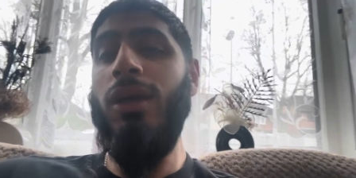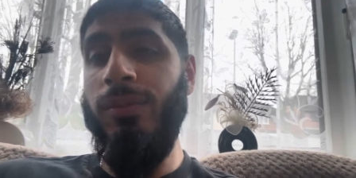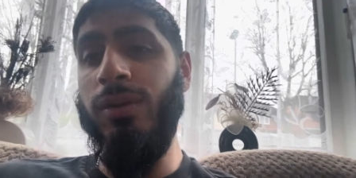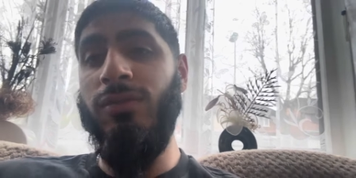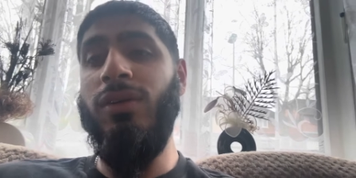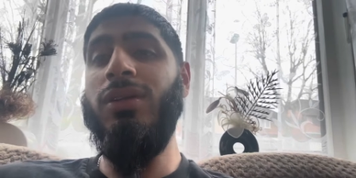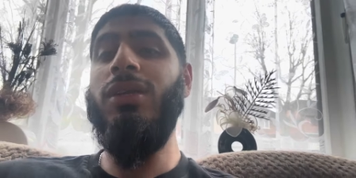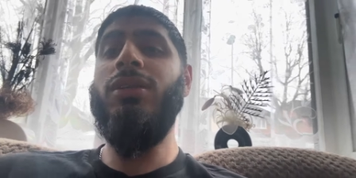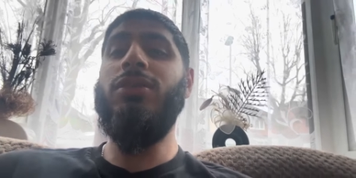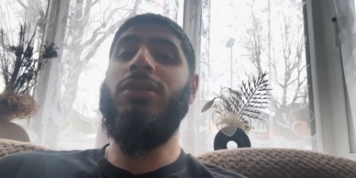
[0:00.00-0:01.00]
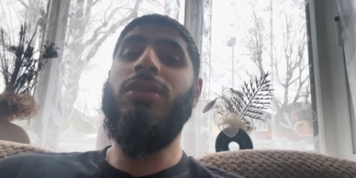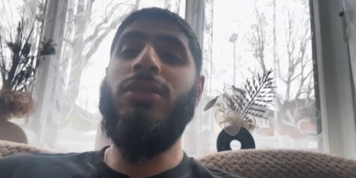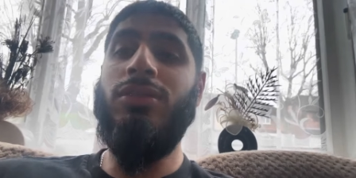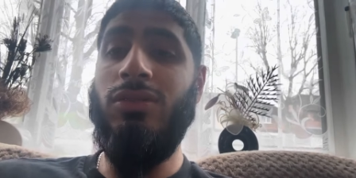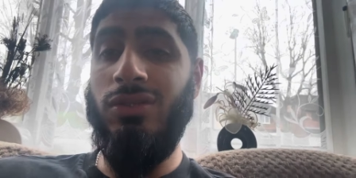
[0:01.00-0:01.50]
Pick up the vlog there.
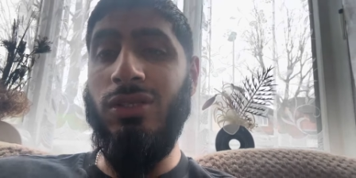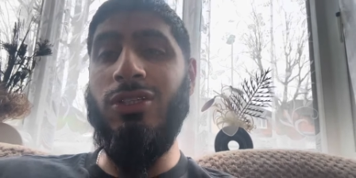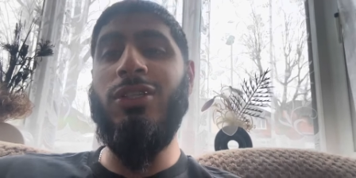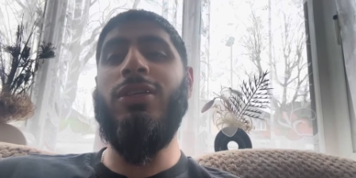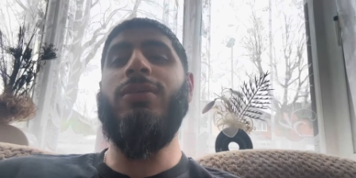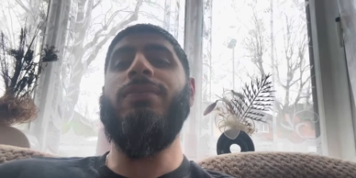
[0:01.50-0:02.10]
So, I'll see you guys later.